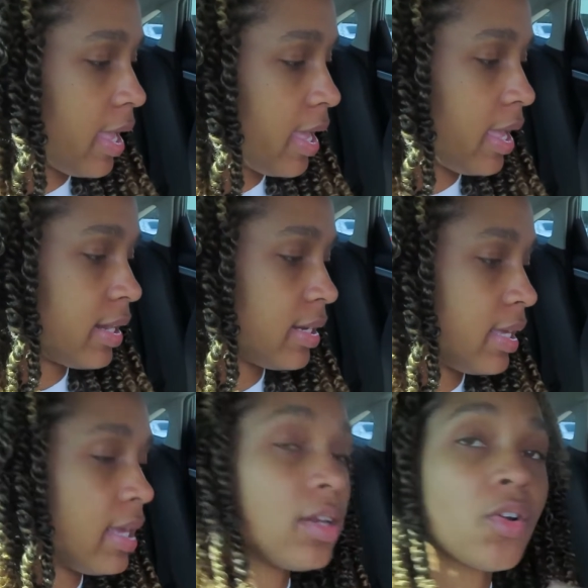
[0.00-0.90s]
and
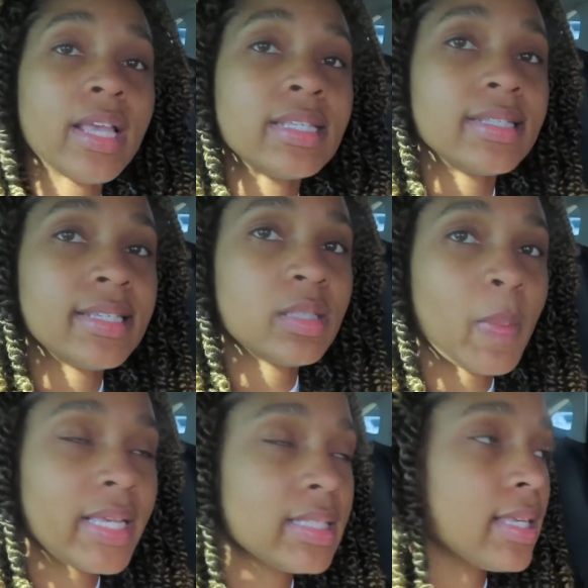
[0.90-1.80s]
get crazy
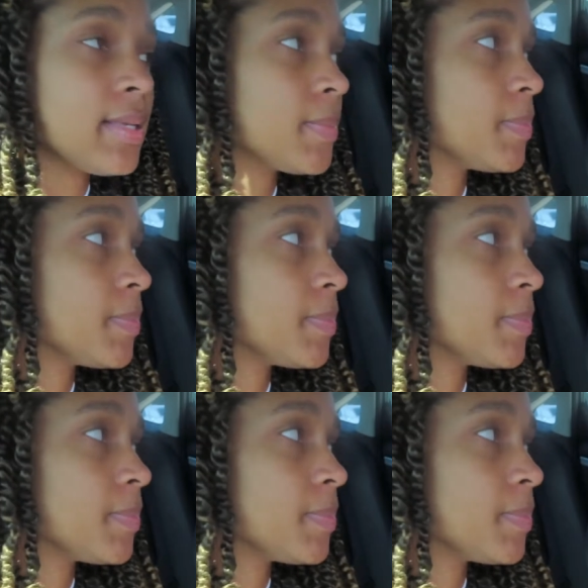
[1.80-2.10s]
spicy.